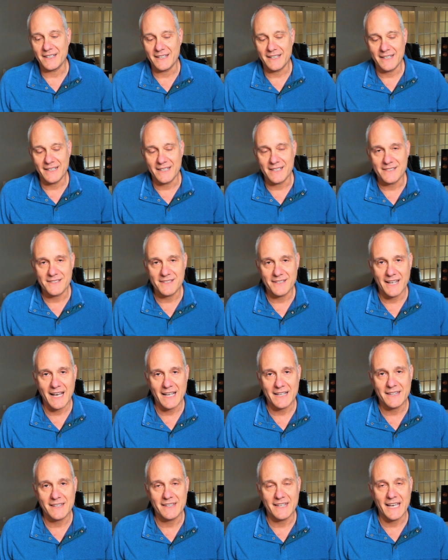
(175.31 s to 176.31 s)
is
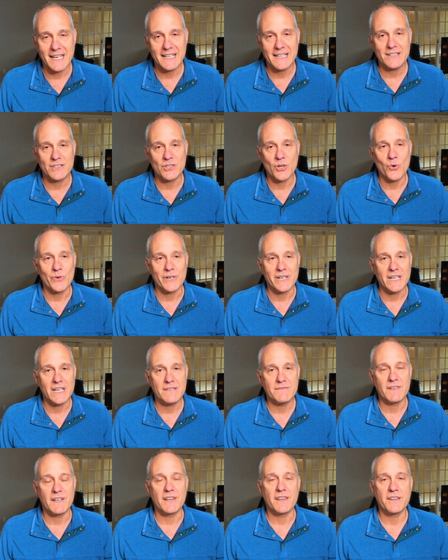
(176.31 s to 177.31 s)
that they don't
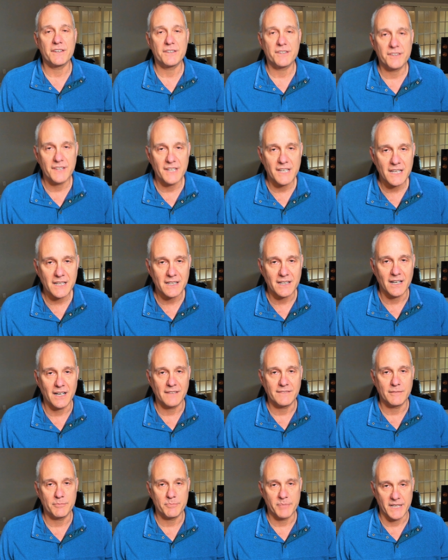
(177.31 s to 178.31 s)
even think
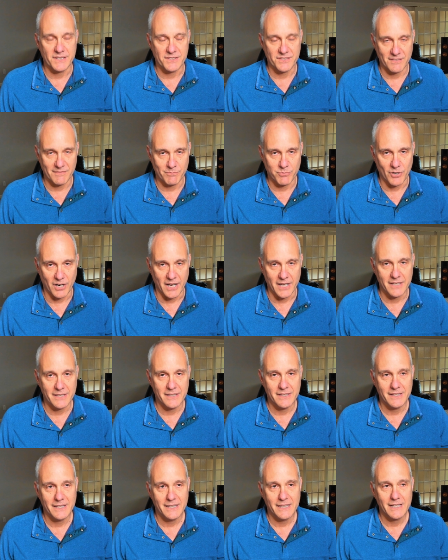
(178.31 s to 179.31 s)
of a piece of bread
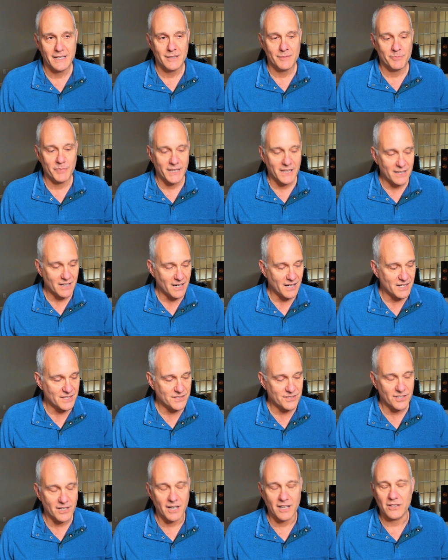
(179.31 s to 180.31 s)

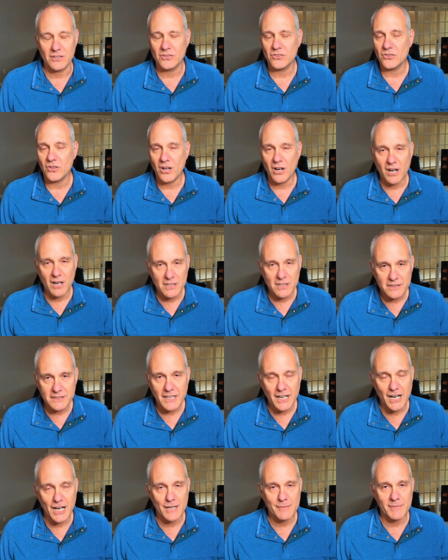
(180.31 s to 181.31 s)
because a long
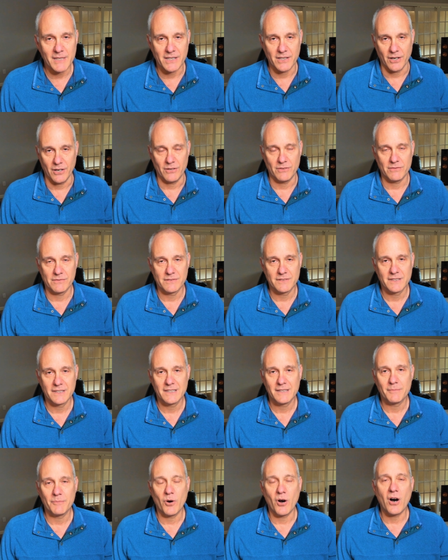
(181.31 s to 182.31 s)
time ago,
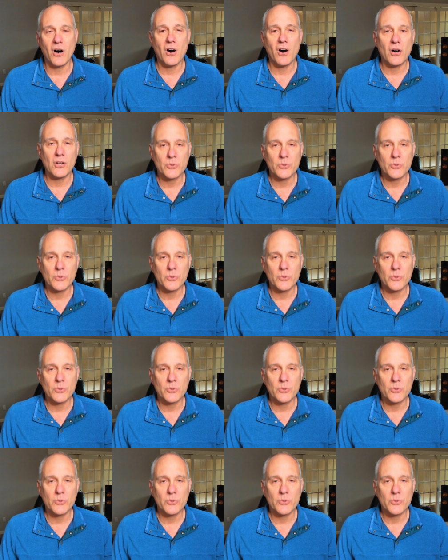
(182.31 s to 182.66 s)
all the